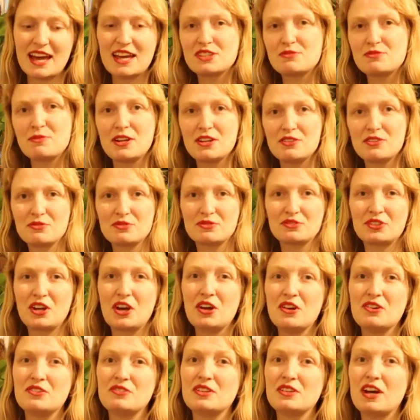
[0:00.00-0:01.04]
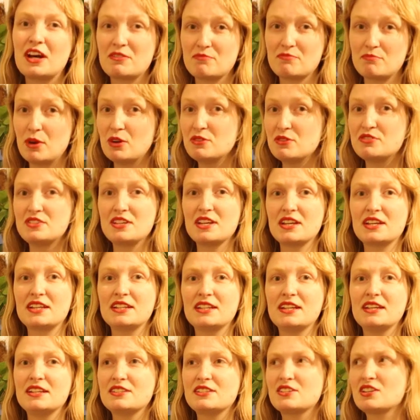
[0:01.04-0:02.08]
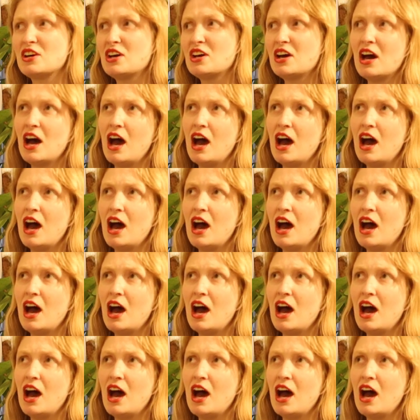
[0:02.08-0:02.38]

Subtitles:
As many will know, like most cichlids,